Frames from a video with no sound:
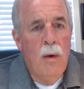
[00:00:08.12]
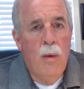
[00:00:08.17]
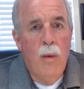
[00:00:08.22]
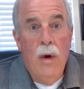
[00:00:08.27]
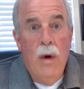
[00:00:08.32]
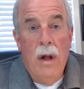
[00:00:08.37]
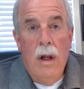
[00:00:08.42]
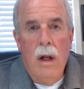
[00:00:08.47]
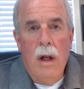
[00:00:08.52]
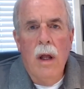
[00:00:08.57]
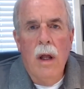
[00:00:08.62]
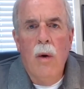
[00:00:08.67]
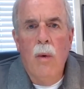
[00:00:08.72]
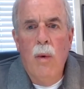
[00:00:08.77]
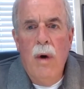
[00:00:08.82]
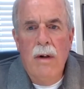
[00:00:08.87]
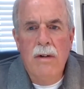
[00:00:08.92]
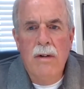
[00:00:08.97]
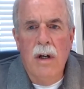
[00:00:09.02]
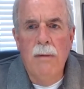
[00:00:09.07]
Well,
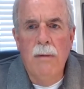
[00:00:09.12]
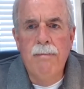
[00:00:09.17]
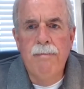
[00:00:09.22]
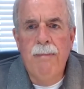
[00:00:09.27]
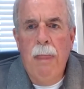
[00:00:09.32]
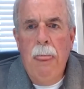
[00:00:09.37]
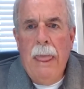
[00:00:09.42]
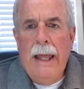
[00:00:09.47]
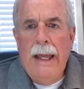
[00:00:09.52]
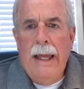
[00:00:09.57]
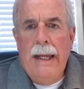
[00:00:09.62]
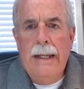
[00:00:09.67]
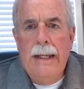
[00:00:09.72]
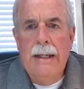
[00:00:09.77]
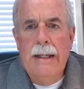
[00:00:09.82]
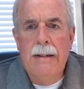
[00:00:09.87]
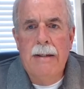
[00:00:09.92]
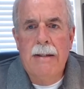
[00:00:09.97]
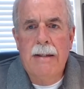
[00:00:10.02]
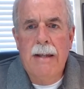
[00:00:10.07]
welcome. It
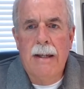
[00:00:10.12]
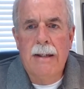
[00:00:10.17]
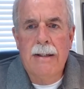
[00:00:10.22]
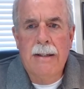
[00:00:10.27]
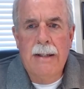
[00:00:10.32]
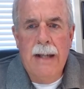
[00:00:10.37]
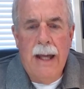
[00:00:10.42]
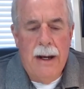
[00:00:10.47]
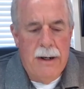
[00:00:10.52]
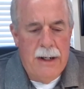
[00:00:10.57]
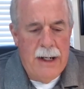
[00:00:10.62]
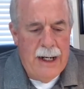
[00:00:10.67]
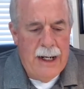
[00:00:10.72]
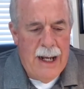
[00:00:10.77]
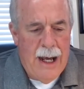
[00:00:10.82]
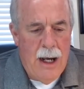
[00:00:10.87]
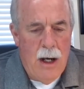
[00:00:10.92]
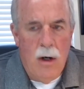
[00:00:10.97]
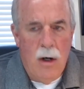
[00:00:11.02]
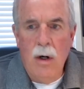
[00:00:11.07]
is Saturday
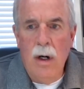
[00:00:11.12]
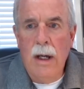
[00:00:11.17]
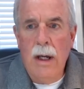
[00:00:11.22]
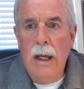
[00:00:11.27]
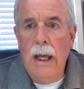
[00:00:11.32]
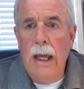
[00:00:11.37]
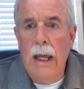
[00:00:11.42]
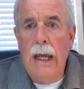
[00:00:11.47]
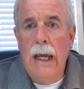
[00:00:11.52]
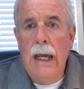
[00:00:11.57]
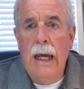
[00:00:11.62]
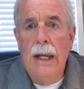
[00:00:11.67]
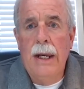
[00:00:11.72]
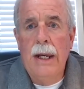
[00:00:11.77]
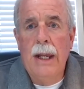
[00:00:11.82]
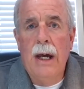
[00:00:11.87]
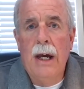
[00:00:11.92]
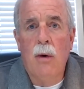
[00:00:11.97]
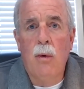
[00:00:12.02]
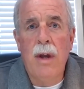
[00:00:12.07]
now,
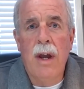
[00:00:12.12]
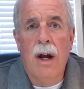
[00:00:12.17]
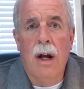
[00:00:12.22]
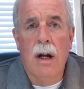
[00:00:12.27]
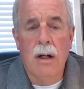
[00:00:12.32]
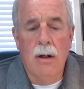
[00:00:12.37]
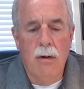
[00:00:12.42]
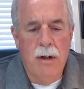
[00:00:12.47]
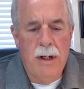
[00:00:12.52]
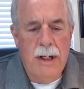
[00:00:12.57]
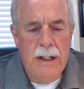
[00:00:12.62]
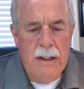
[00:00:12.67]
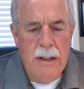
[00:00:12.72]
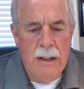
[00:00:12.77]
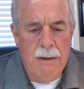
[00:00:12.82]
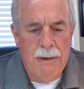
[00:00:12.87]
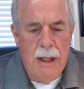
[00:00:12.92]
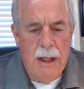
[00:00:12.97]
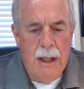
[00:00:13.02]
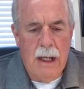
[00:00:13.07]
and we are going to
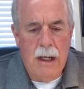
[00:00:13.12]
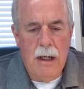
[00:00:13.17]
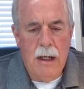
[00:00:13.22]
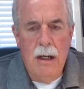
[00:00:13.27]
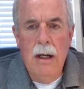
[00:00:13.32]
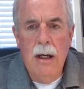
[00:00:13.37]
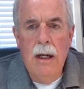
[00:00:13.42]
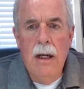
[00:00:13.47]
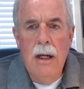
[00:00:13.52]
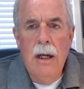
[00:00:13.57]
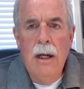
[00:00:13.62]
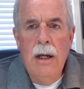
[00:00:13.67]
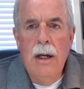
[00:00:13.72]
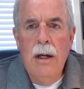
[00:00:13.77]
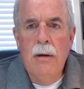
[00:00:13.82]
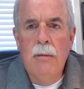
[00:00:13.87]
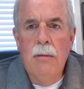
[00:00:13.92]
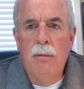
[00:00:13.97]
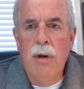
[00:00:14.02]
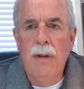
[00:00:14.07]
think
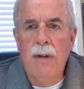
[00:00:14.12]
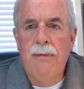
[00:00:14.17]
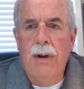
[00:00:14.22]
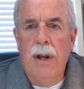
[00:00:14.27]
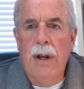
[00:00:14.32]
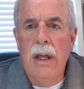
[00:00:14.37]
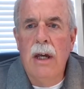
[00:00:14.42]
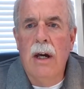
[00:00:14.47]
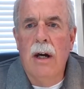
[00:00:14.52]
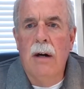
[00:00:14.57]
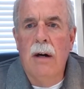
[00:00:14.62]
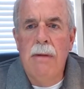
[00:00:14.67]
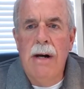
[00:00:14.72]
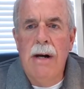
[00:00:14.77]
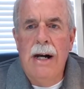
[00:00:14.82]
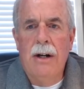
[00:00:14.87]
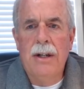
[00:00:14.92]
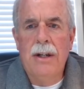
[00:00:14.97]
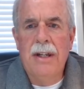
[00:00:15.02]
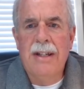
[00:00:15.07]
briefly
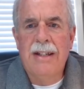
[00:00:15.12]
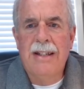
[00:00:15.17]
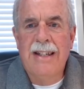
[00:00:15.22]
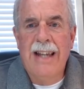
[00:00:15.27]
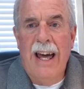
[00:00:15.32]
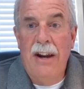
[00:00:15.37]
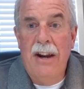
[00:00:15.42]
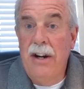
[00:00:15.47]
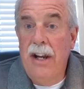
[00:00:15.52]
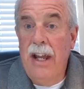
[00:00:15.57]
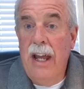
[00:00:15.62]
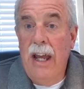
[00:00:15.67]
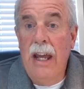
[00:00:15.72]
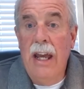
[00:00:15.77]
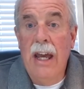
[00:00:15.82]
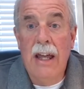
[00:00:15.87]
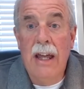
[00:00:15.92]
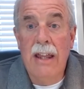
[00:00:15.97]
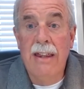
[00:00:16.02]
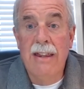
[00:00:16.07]
about Saturday
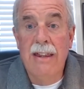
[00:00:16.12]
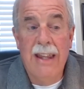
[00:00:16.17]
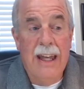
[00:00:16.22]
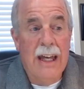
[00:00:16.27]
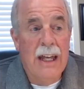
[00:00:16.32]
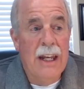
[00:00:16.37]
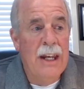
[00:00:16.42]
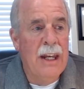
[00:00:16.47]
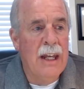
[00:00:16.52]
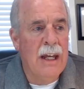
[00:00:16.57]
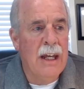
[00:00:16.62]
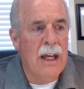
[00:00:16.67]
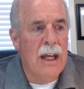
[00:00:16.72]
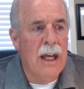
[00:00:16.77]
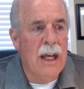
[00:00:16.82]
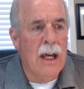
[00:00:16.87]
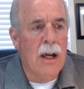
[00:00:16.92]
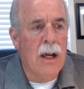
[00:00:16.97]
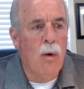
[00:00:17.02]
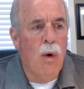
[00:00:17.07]
then,
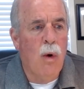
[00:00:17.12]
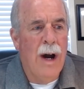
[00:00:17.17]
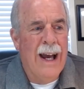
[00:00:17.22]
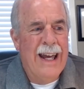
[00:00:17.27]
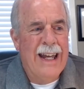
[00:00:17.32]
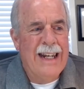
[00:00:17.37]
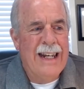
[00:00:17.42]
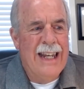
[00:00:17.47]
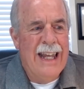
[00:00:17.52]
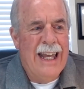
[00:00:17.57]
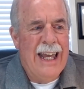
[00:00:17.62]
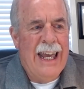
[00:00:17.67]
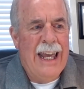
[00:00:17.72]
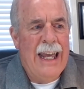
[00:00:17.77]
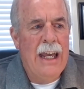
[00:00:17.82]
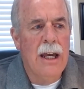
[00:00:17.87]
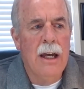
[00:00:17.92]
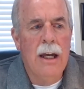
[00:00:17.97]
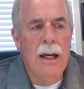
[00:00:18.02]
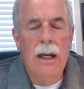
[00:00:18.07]
a quiet day.